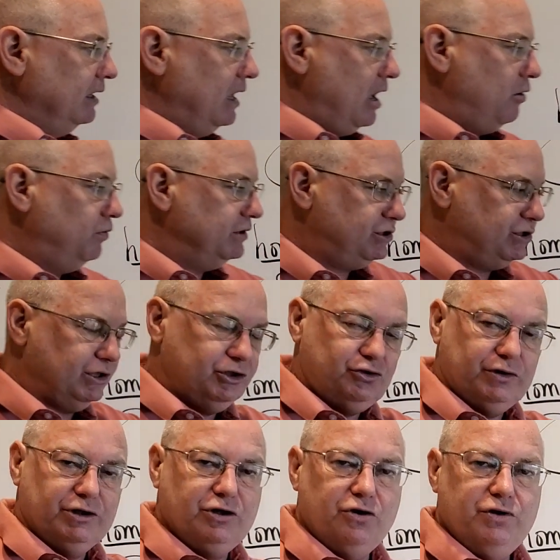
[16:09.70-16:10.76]
and what
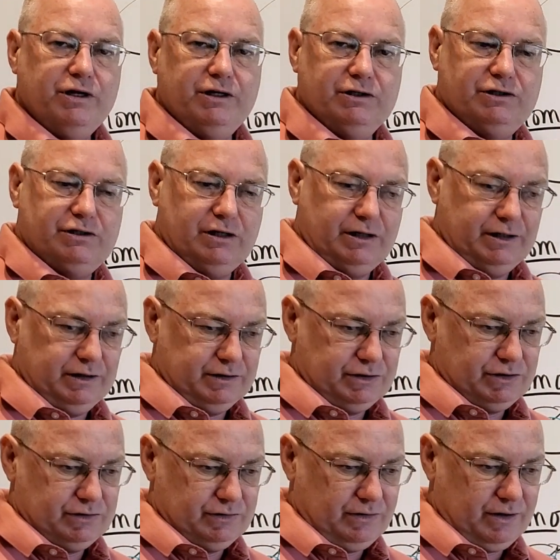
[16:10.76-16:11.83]
sensory coding is telling
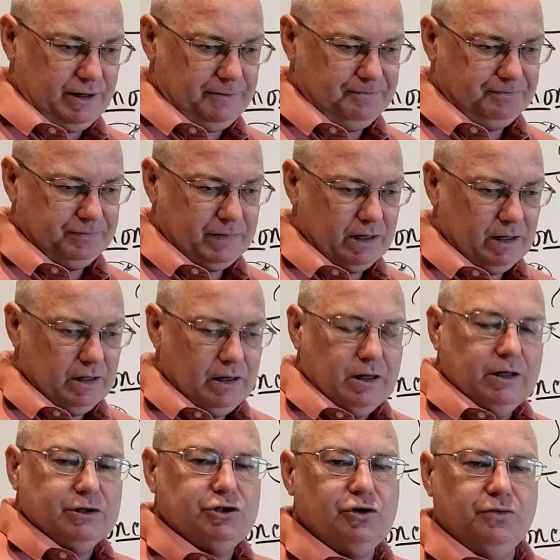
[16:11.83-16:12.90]
us. All right.
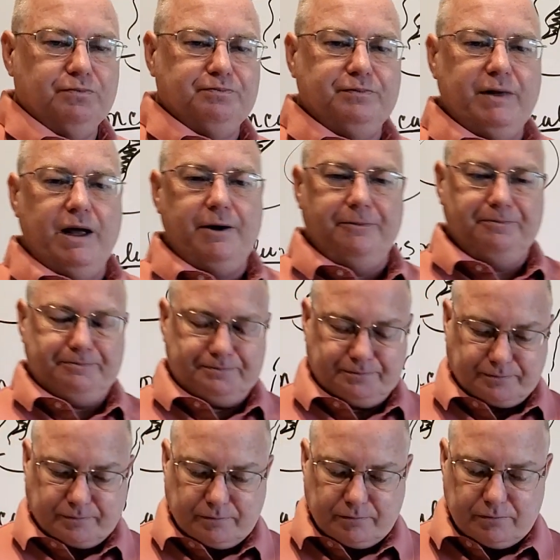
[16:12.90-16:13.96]
So now,
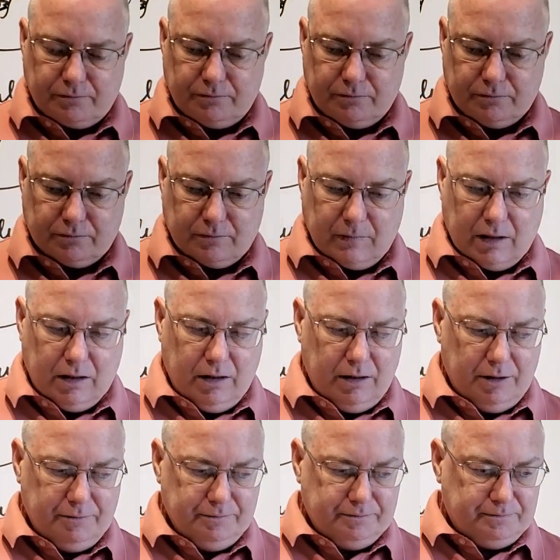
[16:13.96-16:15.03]

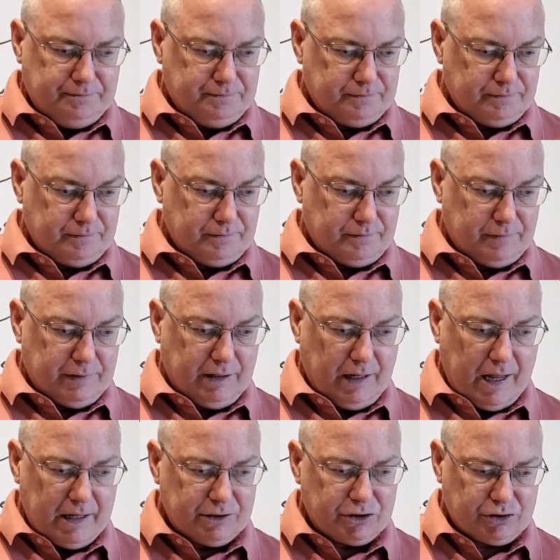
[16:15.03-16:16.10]
the
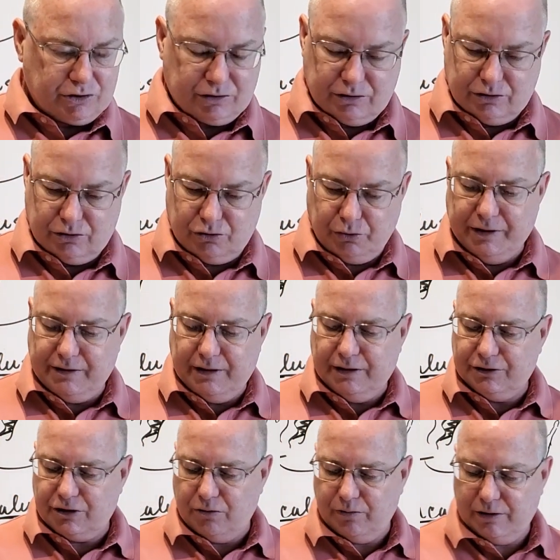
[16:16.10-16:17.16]
last three
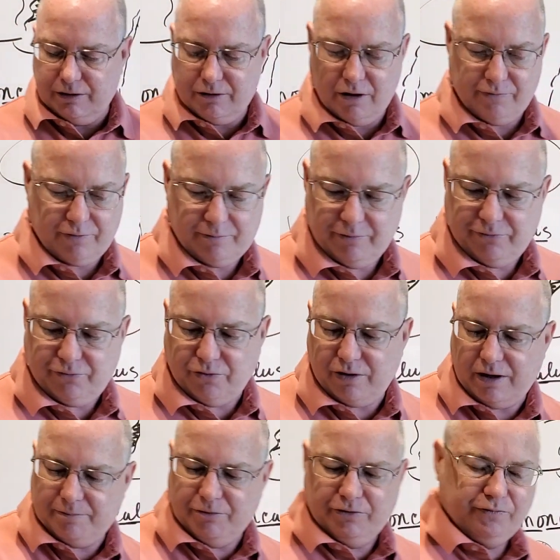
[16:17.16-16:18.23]
things I want to cover before
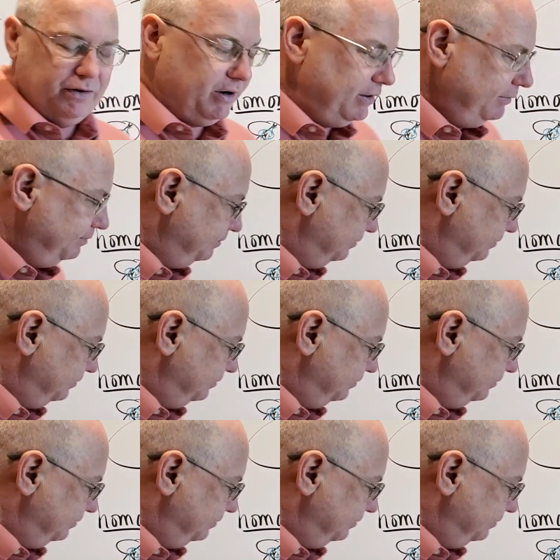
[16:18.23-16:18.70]
I move on.